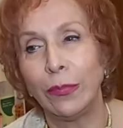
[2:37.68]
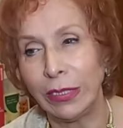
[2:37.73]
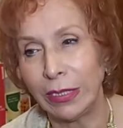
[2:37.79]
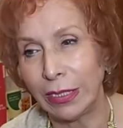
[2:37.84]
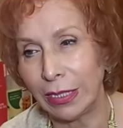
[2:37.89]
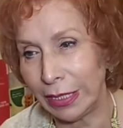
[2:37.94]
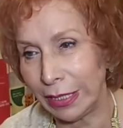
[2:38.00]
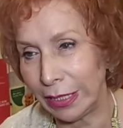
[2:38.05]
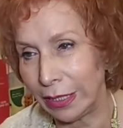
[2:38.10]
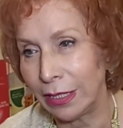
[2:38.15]
double
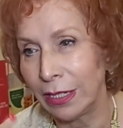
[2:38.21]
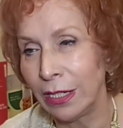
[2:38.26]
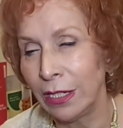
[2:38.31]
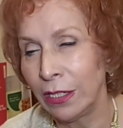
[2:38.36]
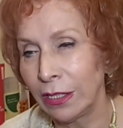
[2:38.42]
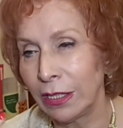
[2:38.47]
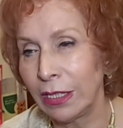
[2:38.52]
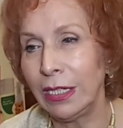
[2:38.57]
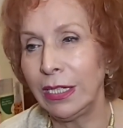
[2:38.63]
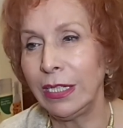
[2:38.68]
clean.
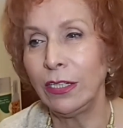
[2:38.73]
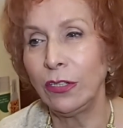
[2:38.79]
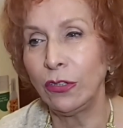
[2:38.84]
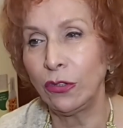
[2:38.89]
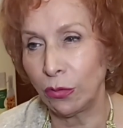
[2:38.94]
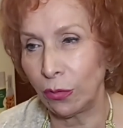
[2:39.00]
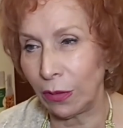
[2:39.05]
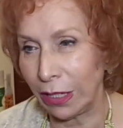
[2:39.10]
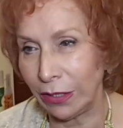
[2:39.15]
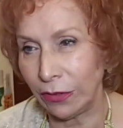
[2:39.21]
Clean
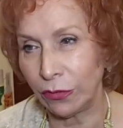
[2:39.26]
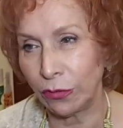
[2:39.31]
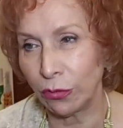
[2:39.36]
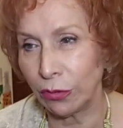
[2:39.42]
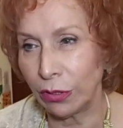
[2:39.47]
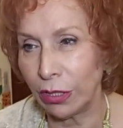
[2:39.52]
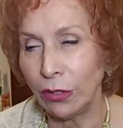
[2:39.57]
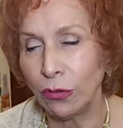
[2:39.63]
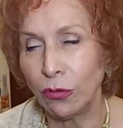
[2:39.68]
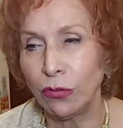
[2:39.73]
twice,
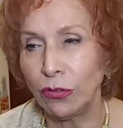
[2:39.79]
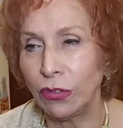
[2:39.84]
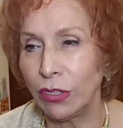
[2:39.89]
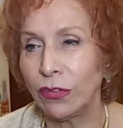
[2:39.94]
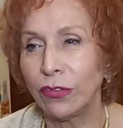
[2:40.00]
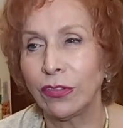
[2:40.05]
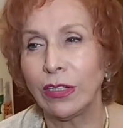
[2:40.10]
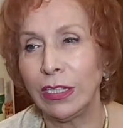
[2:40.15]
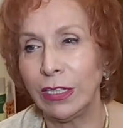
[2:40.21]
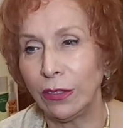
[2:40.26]
okay? Don't
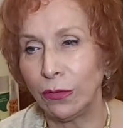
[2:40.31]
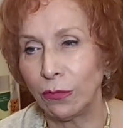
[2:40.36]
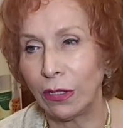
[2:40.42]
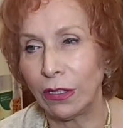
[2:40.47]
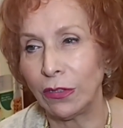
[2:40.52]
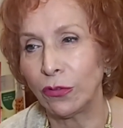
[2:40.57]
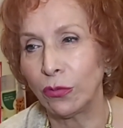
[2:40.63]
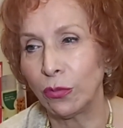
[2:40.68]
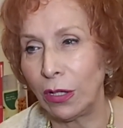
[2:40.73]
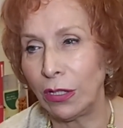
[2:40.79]
just clean
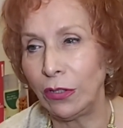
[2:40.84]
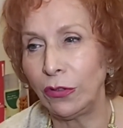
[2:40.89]
once.